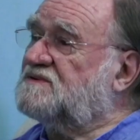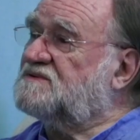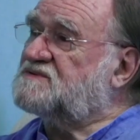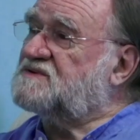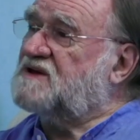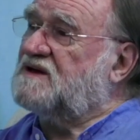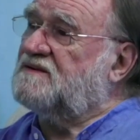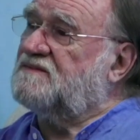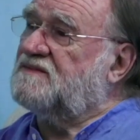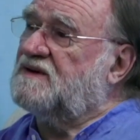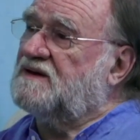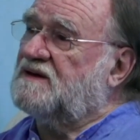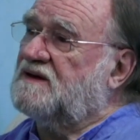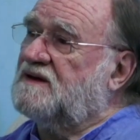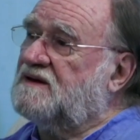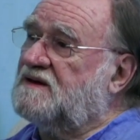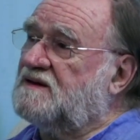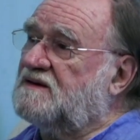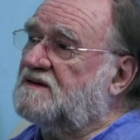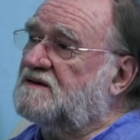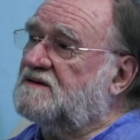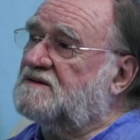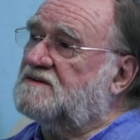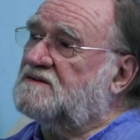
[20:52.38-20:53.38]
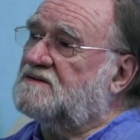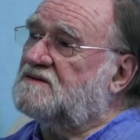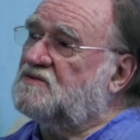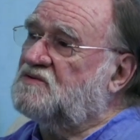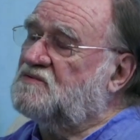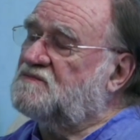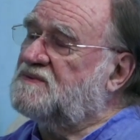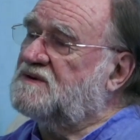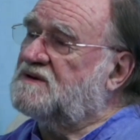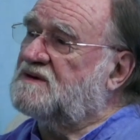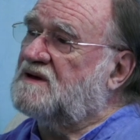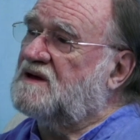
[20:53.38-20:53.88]
coming here? You've
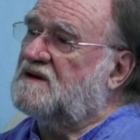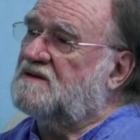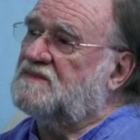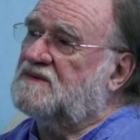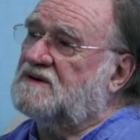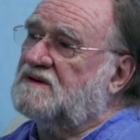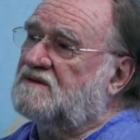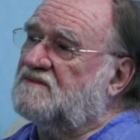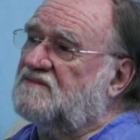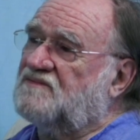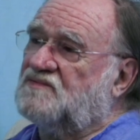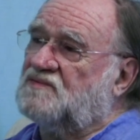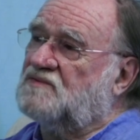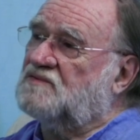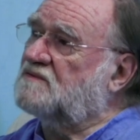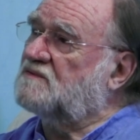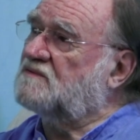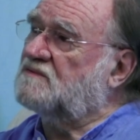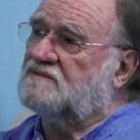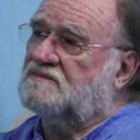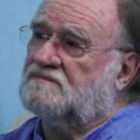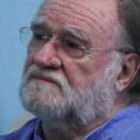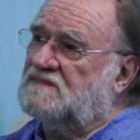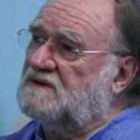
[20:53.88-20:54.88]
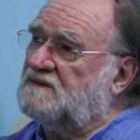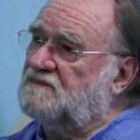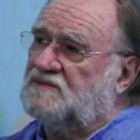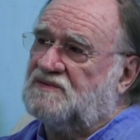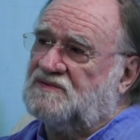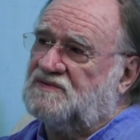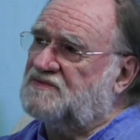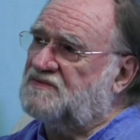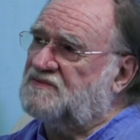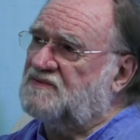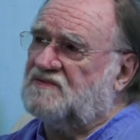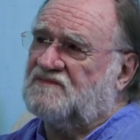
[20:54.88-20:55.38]
been coming for maybe
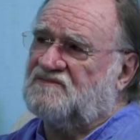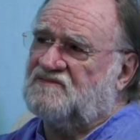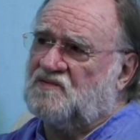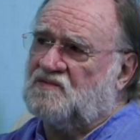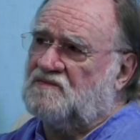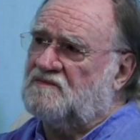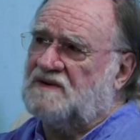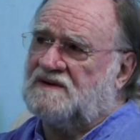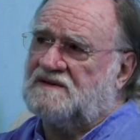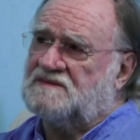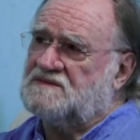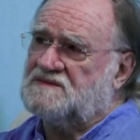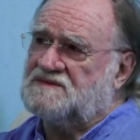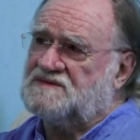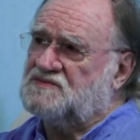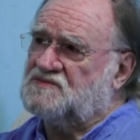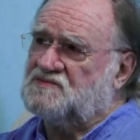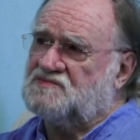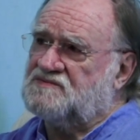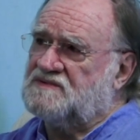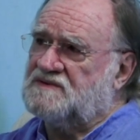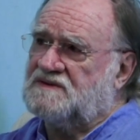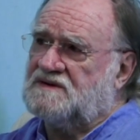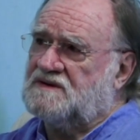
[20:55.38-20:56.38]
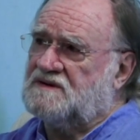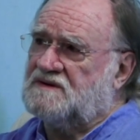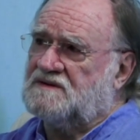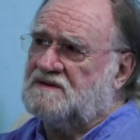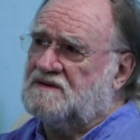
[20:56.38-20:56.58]
3 or 4 months already.